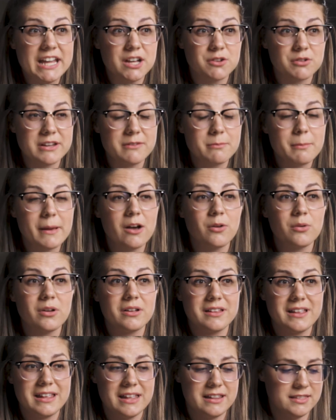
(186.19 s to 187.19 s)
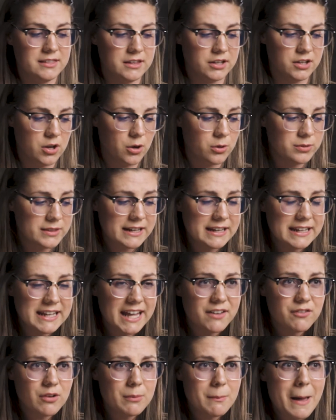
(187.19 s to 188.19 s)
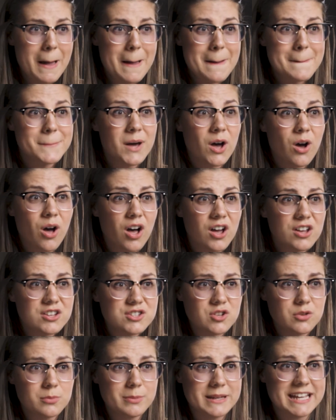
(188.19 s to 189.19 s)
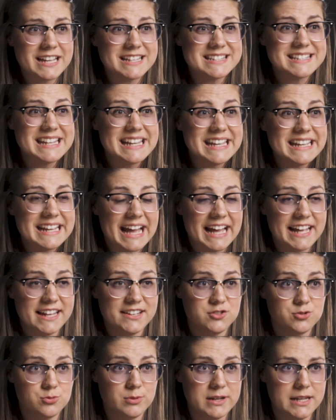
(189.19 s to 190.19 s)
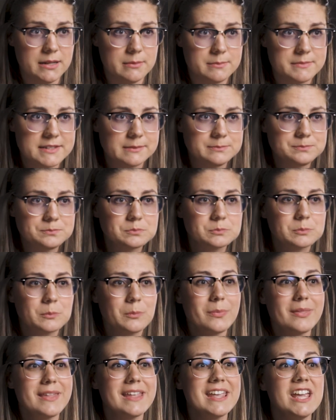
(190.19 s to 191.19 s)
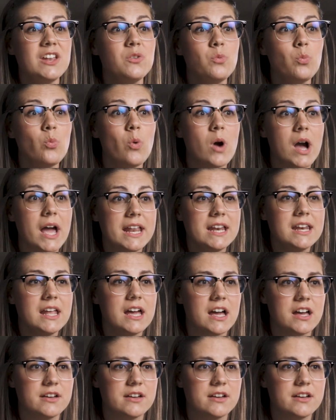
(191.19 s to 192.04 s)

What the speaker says: angry about the coat that he gave him, but also because he had dreams. In one